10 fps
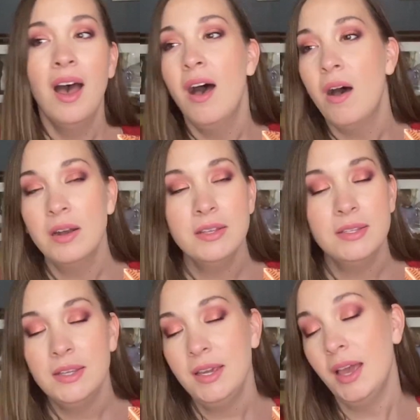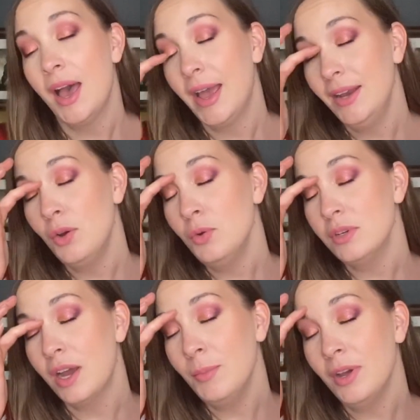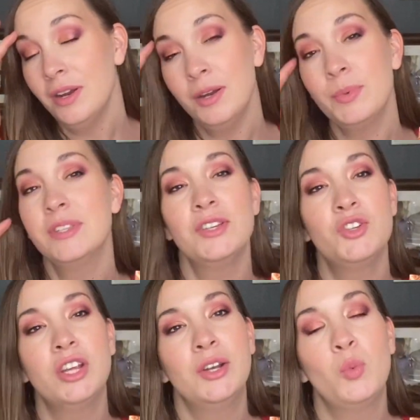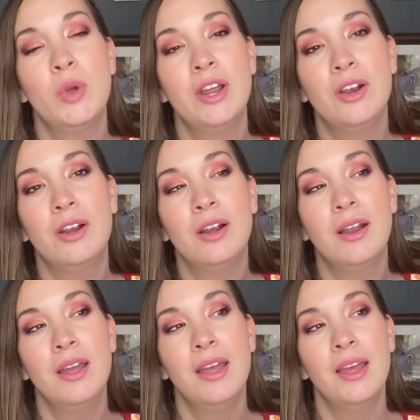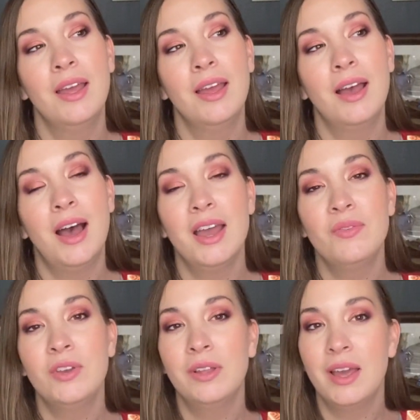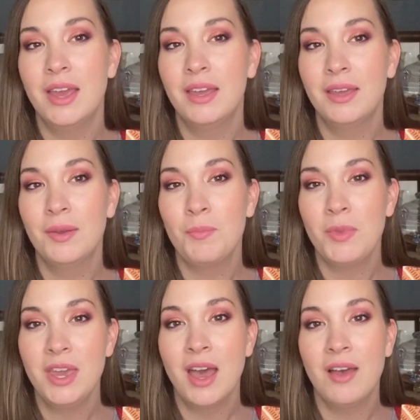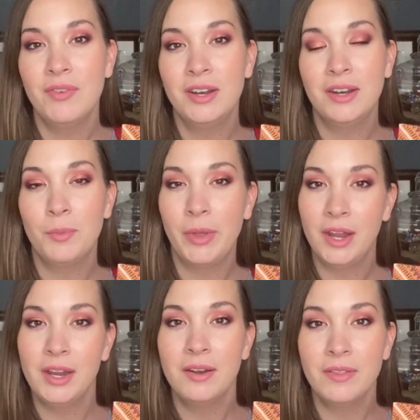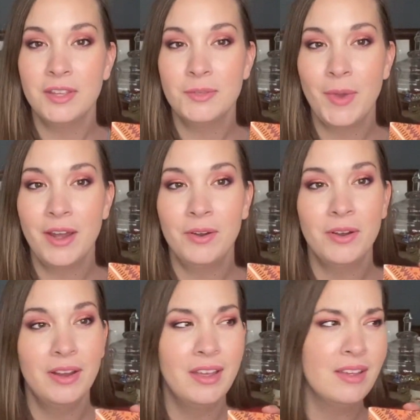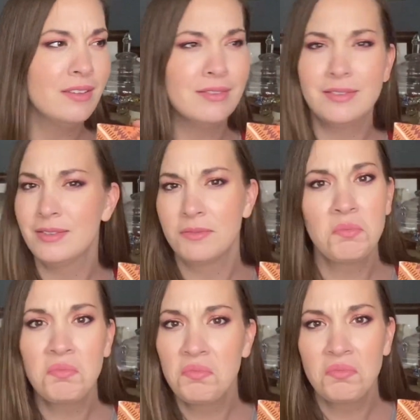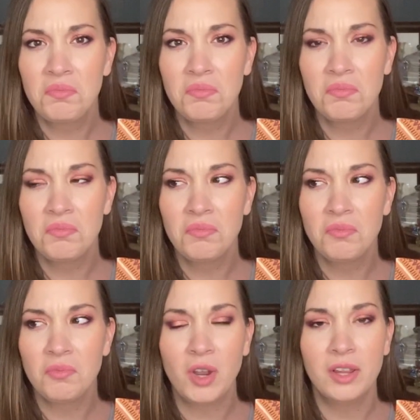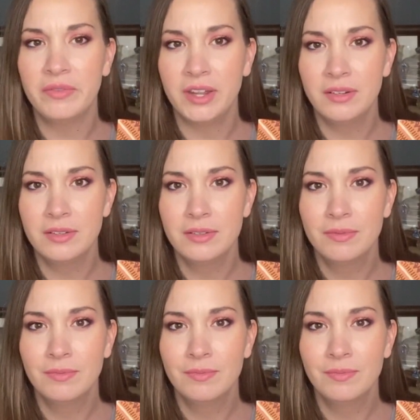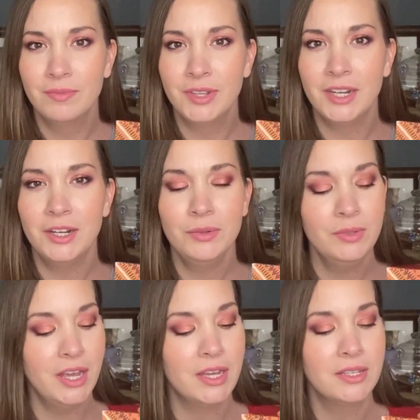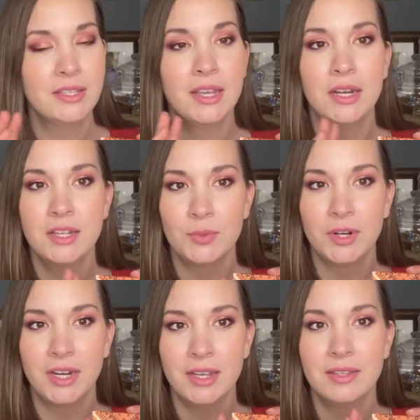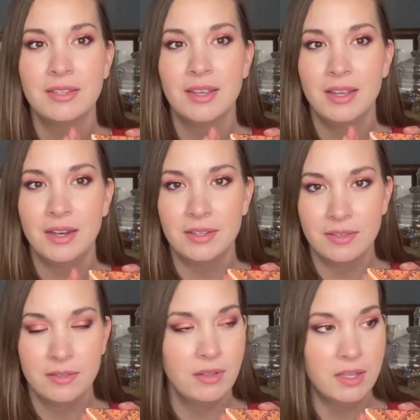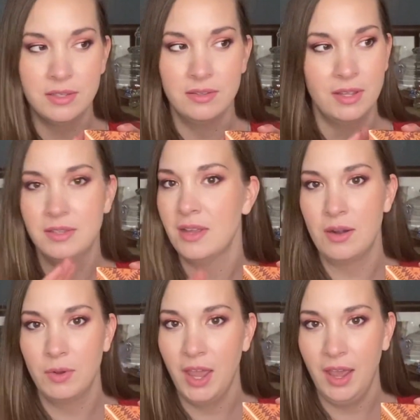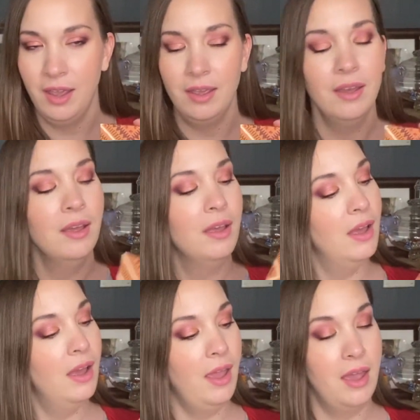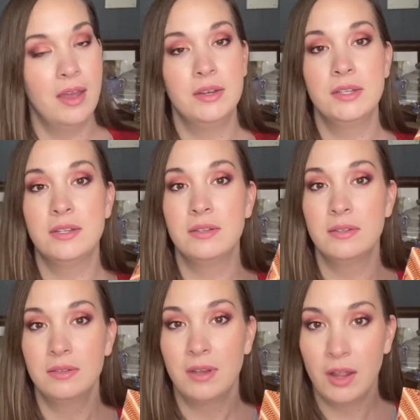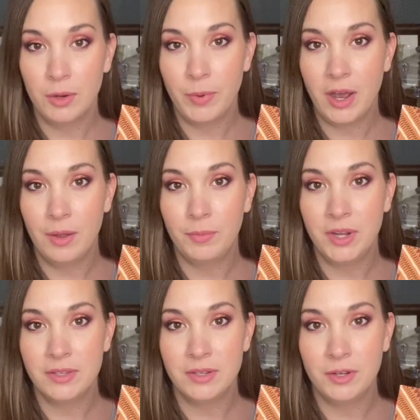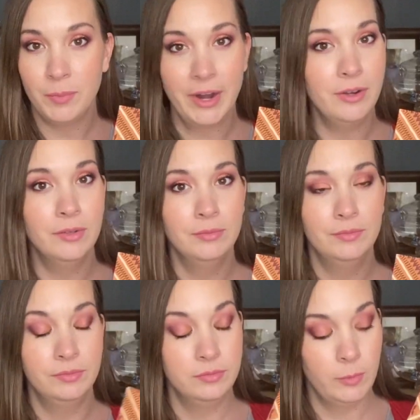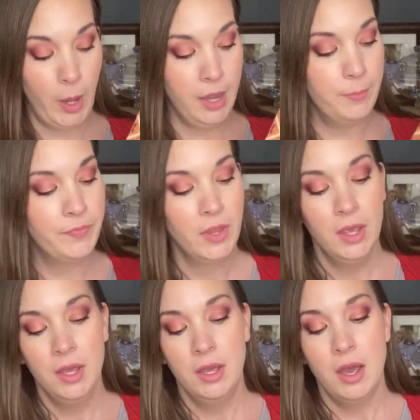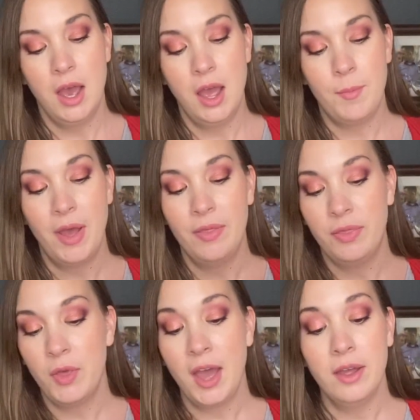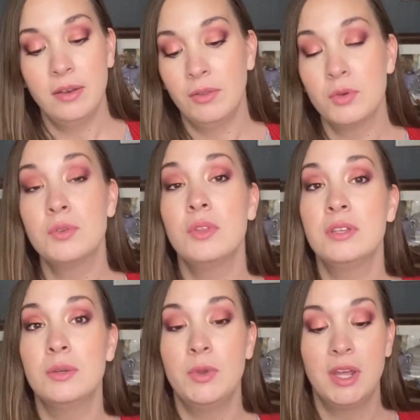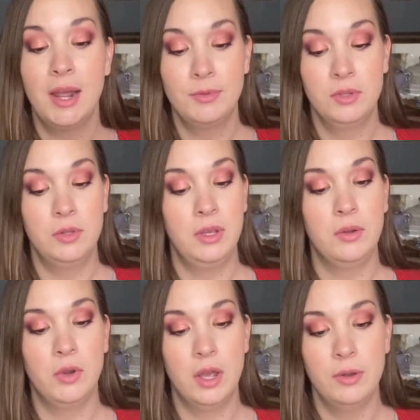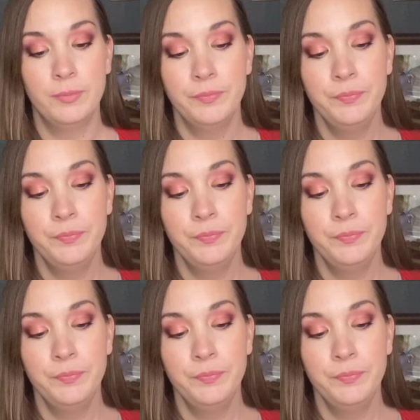Honestly, I'm not in a position where I feel like me having an opinion on this matter is relevant. You know, it is what it is. It's not okay. And Colourpop needs to do better, okay? Those are things that we can absolutely agree on.